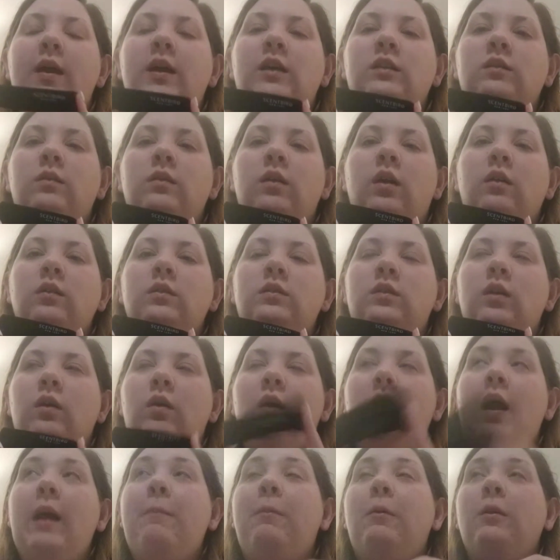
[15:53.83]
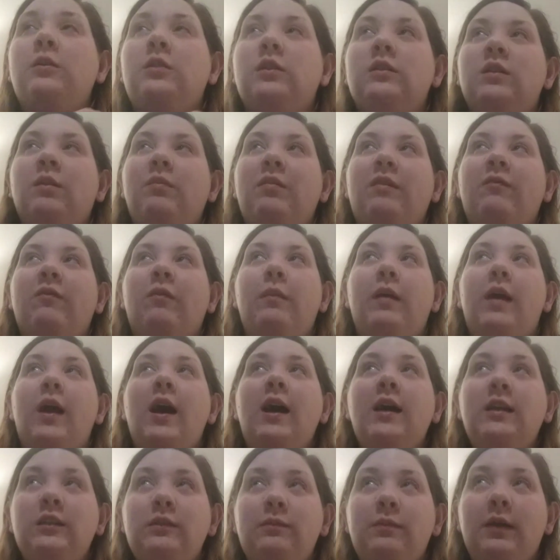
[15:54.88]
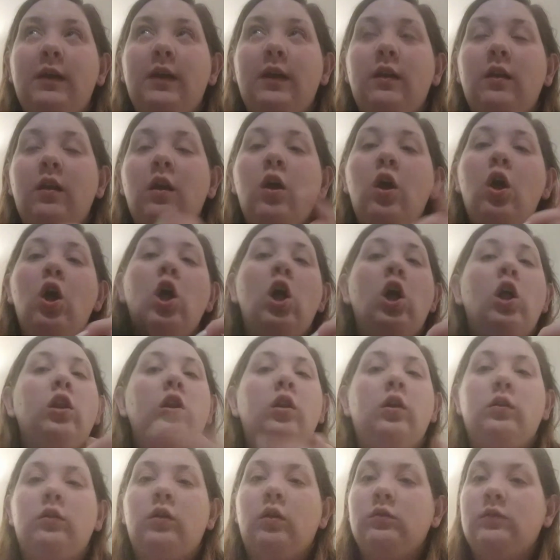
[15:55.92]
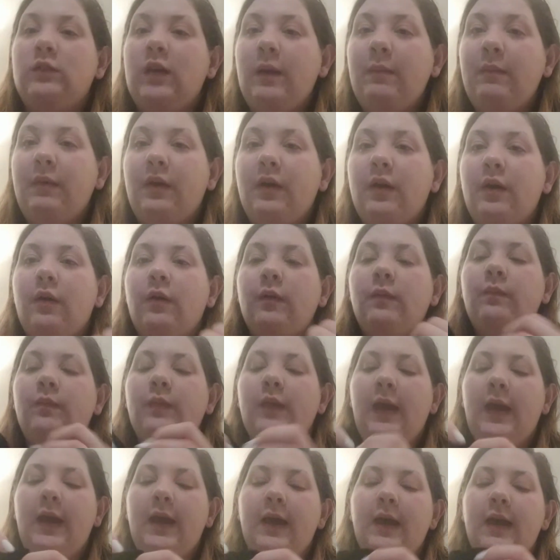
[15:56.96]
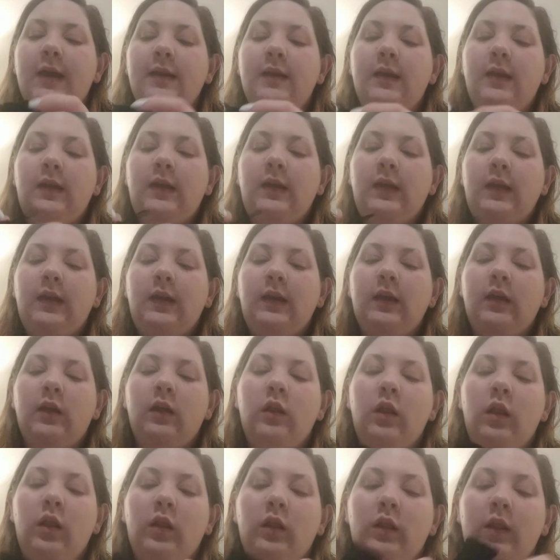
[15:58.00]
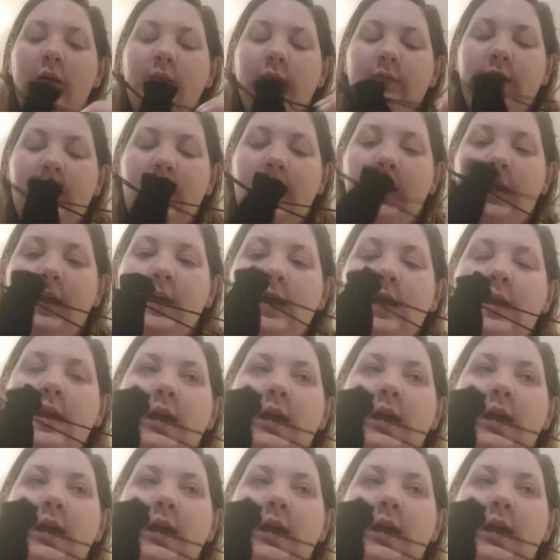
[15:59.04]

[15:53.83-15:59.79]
husband also, or I purchased something for my husband a long time ago, and he loved it.